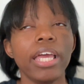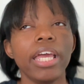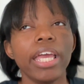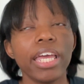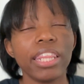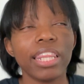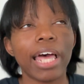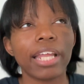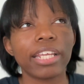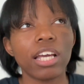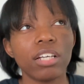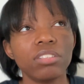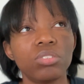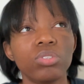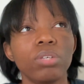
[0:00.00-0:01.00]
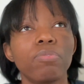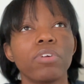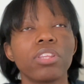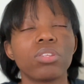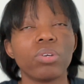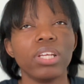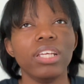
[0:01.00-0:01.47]
in that country for
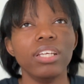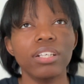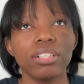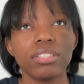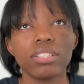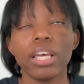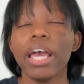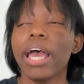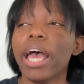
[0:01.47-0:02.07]
3 years.